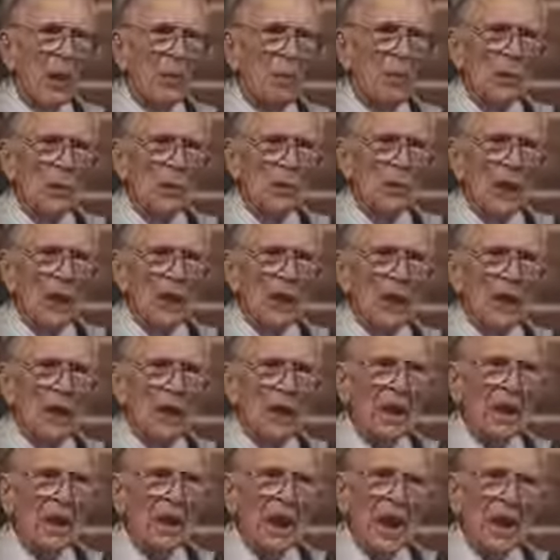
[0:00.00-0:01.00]
but many of
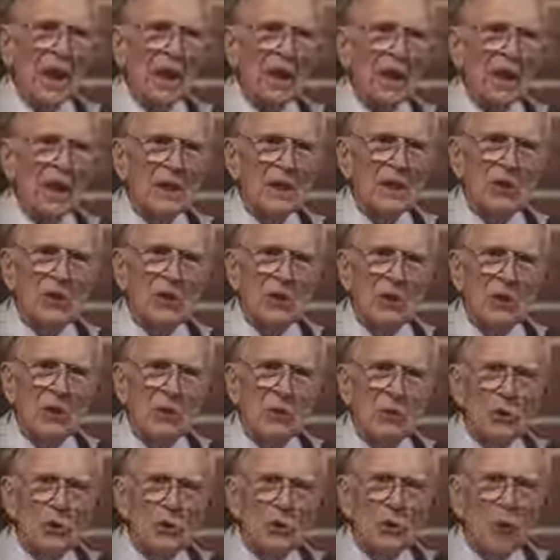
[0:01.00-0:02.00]
the Catholic
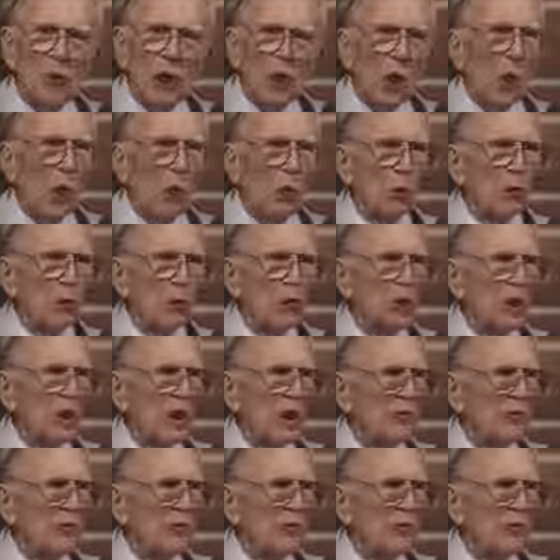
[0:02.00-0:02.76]
schools closed.